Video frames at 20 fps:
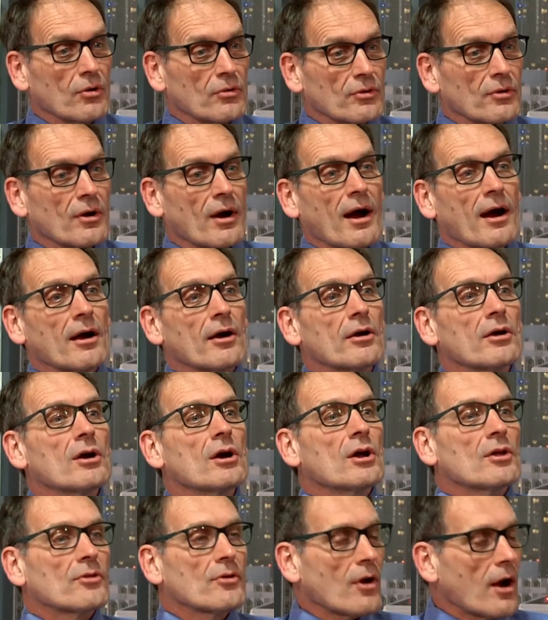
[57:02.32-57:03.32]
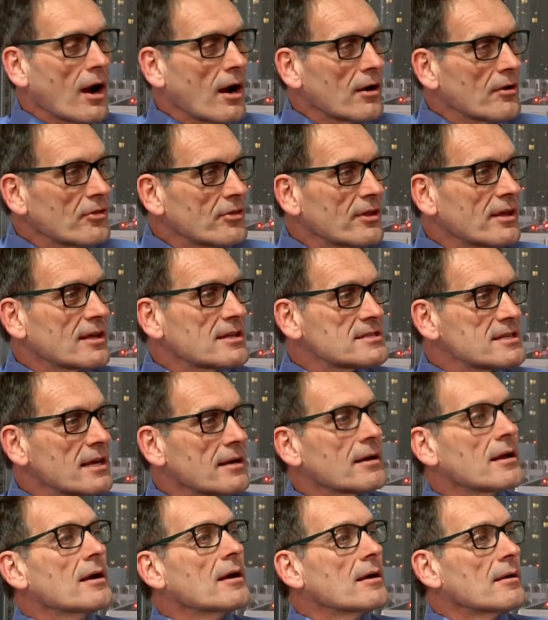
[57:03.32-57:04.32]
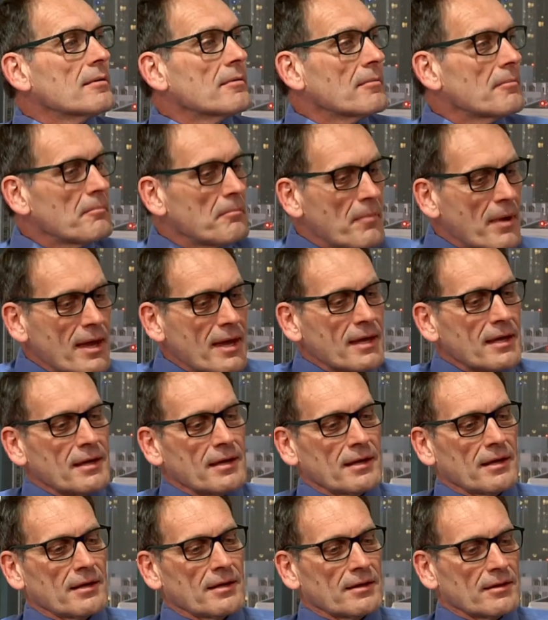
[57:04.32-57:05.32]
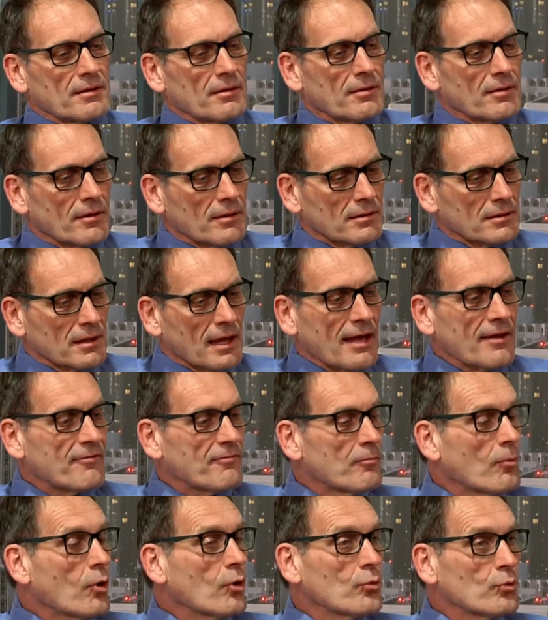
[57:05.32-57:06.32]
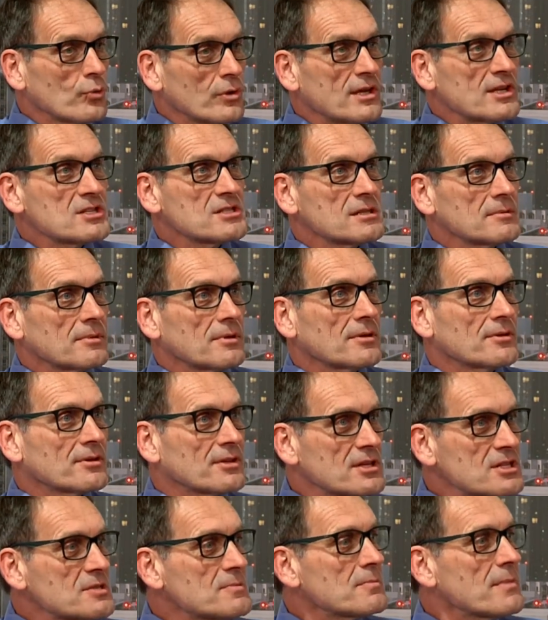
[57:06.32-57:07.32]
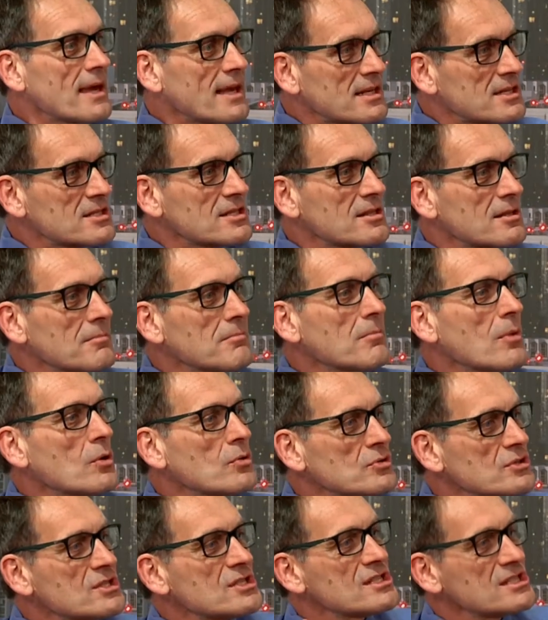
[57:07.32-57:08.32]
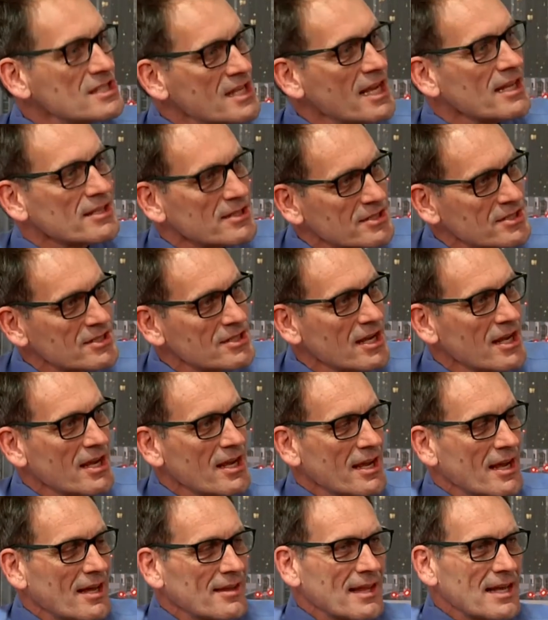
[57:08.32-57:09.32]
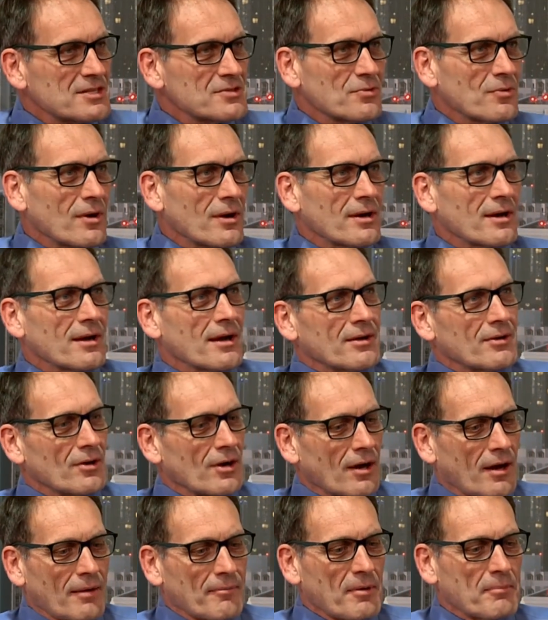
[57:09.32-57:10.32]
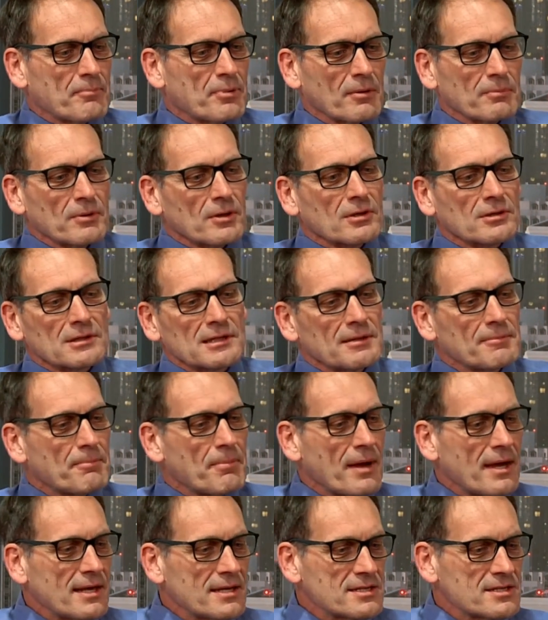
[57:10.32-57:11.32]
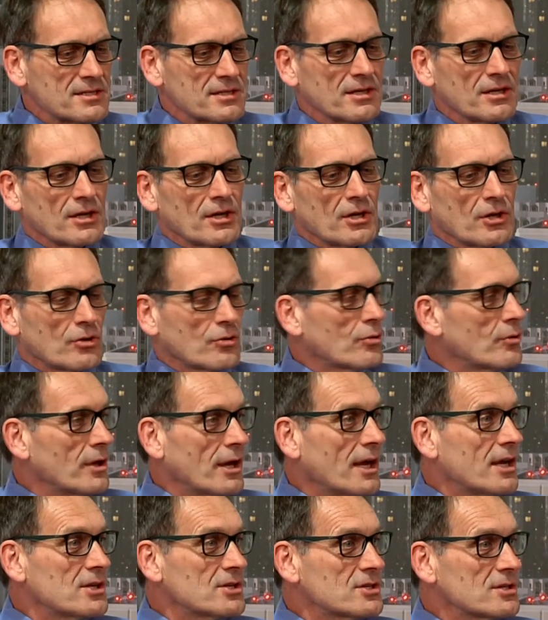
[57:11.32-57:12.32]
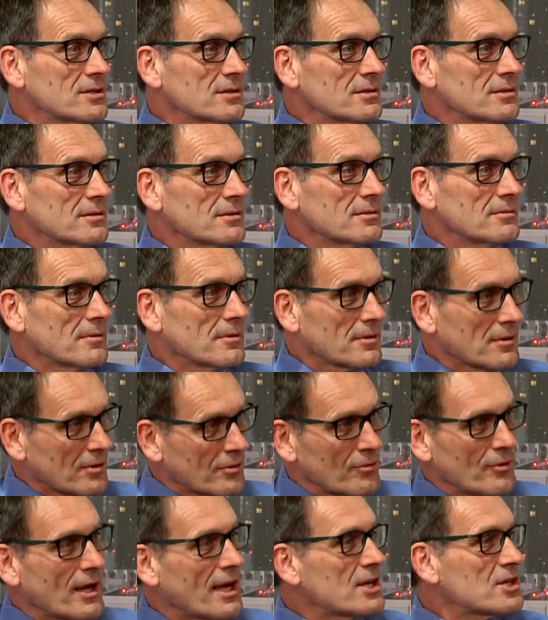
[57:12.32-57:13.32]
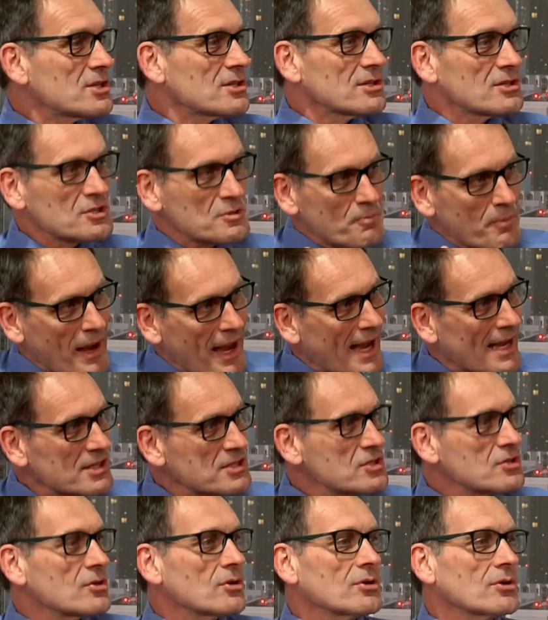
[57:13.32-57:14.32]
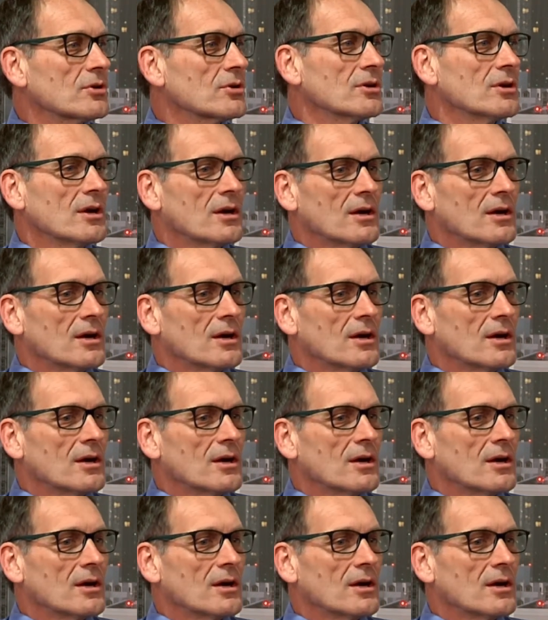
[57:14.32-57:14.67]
There are things that make life more reasonable. This makes the most sense. And that's why, you know, I'm a biblically based creationist pastor,